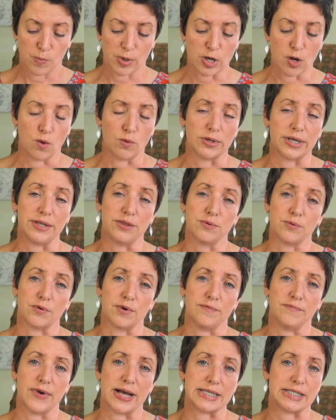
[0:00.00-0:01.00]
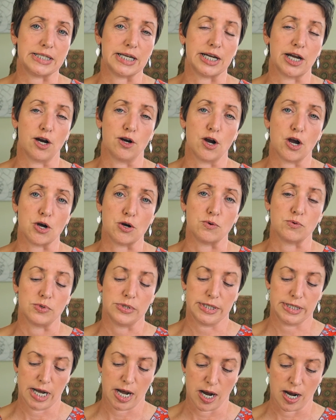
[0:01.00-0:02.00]
but only through investing our
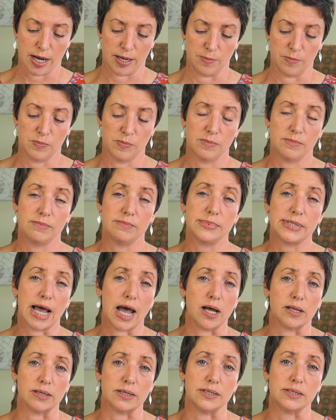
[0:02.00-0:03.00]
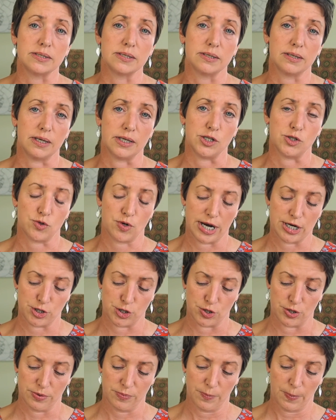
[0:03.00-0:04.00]
own time, talent, and
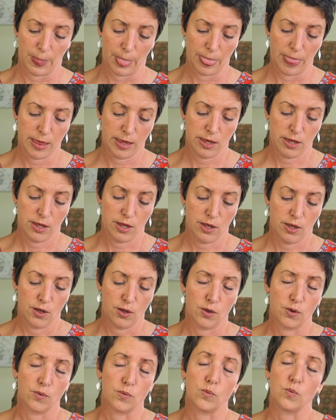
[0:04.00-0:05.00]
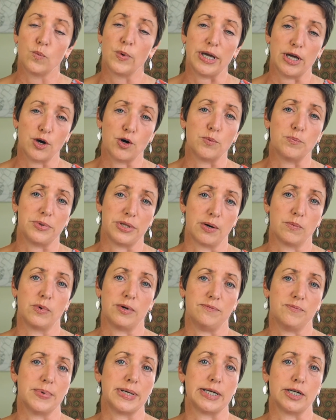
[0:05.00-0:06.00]
treasure. We hope that
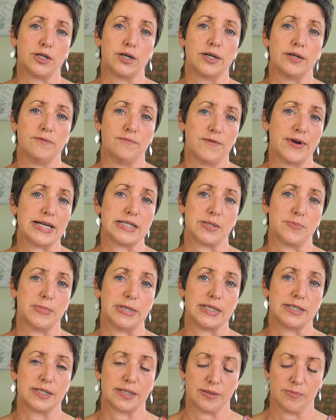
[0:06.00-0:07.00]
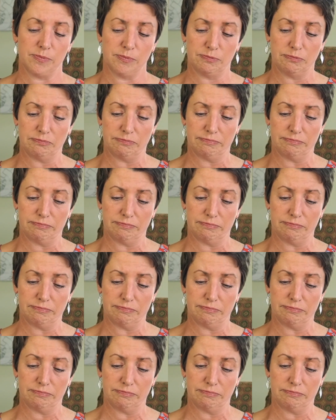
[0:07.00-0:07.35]
we've been a good investment.